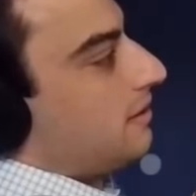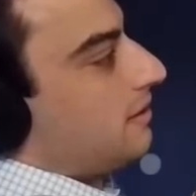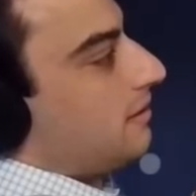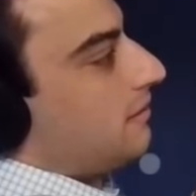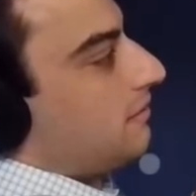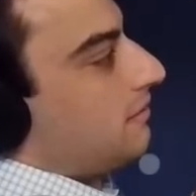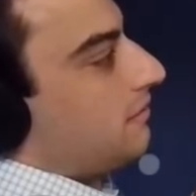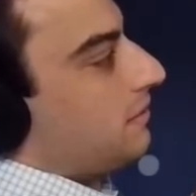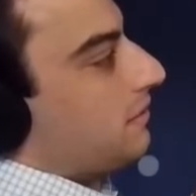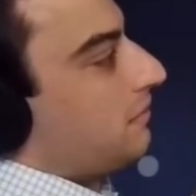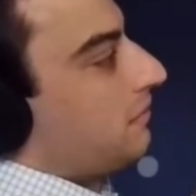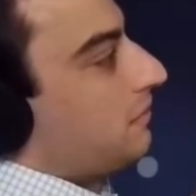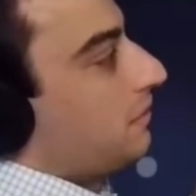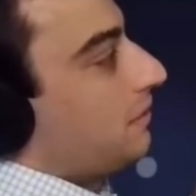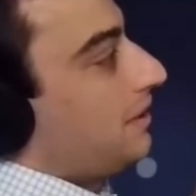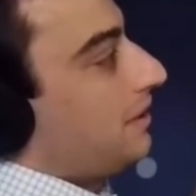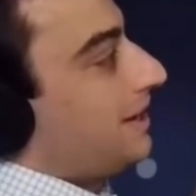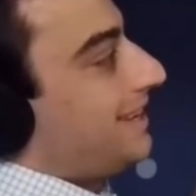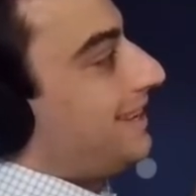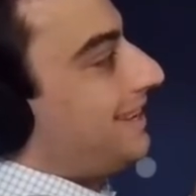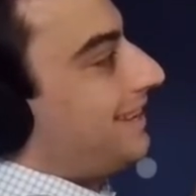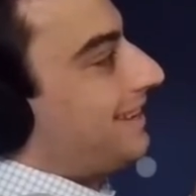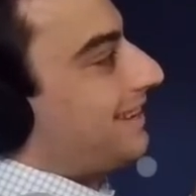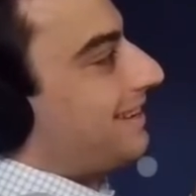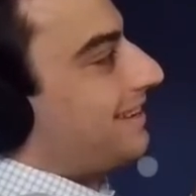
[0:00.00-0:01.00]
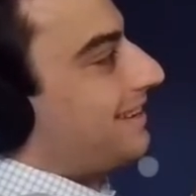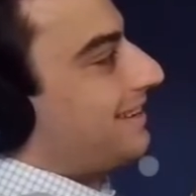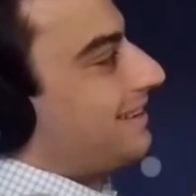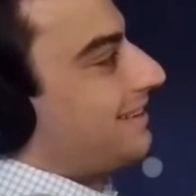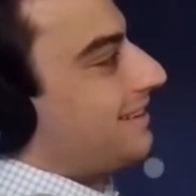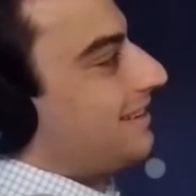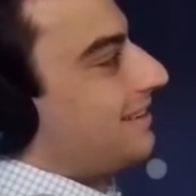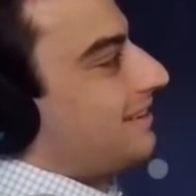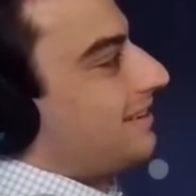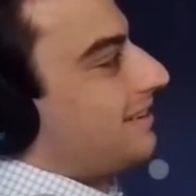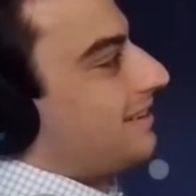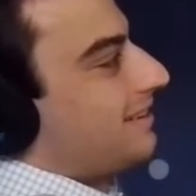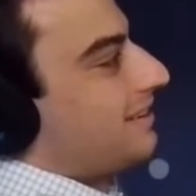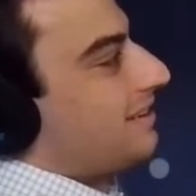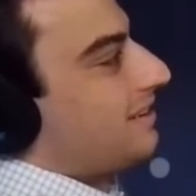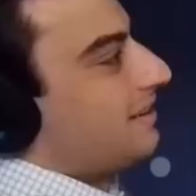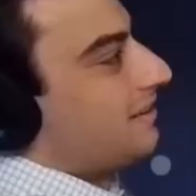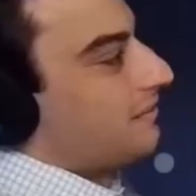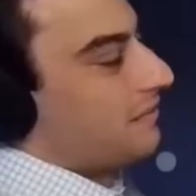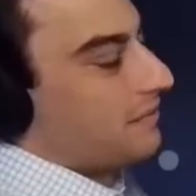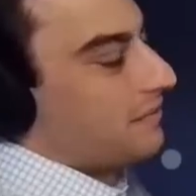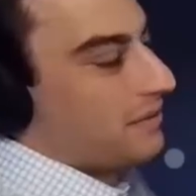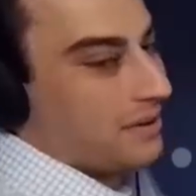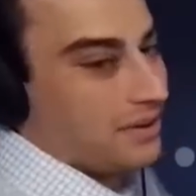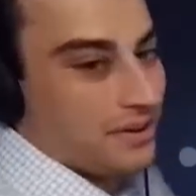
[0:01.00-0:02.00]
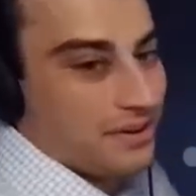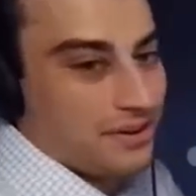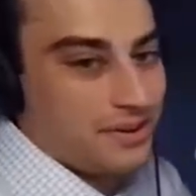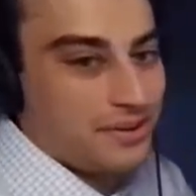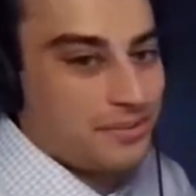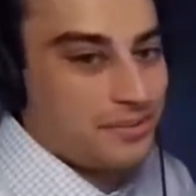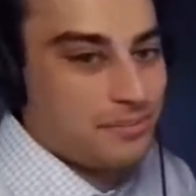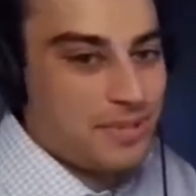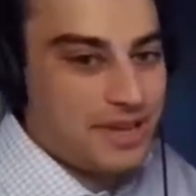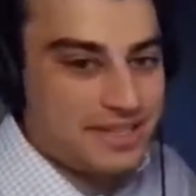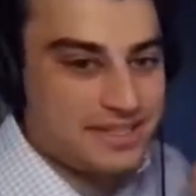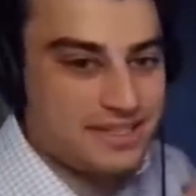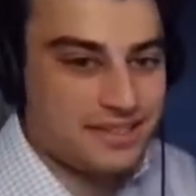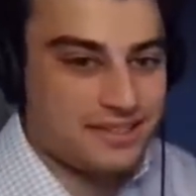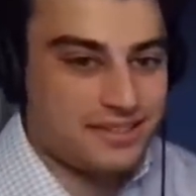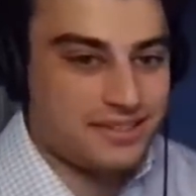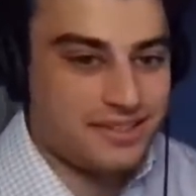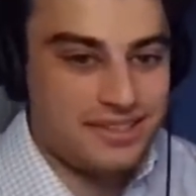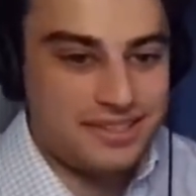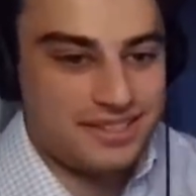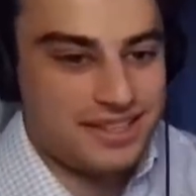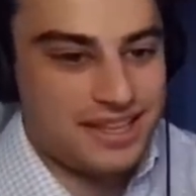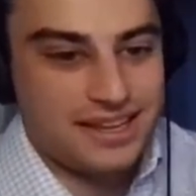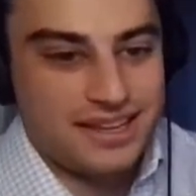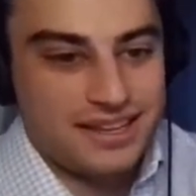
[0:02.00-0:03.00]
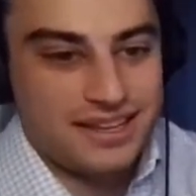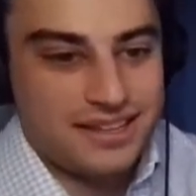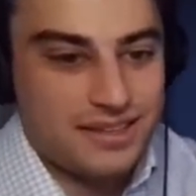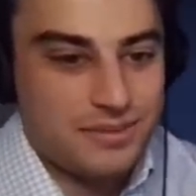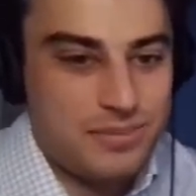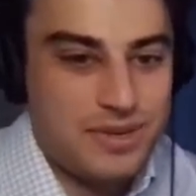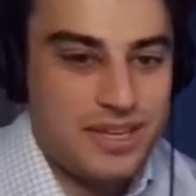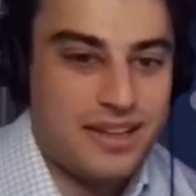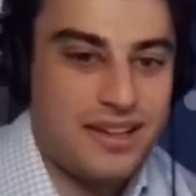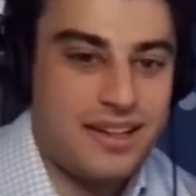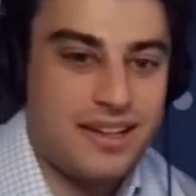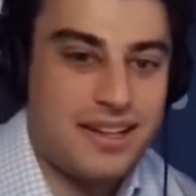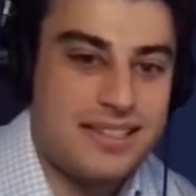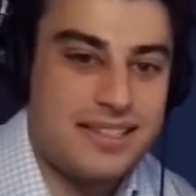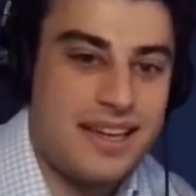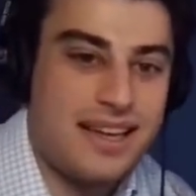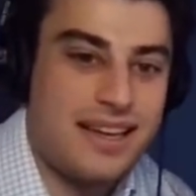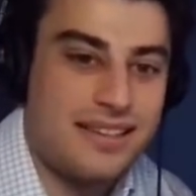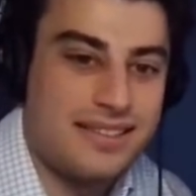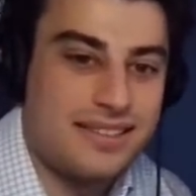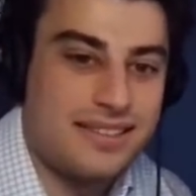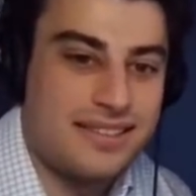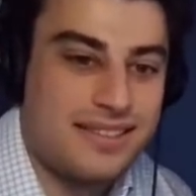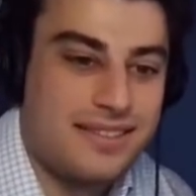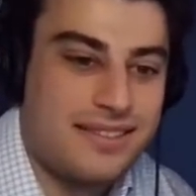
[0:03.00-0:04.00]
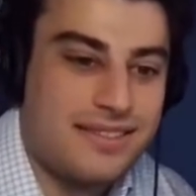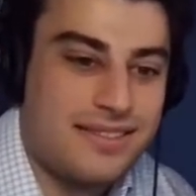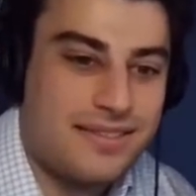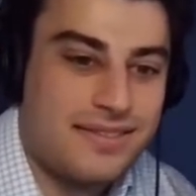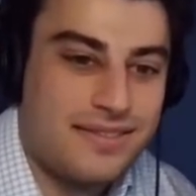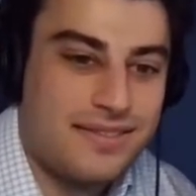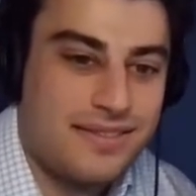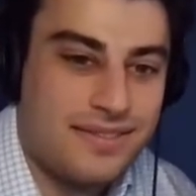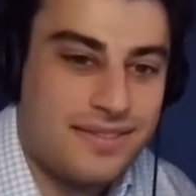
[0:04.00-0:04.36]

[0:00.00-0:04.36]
for free for basically staking the PLSX. Does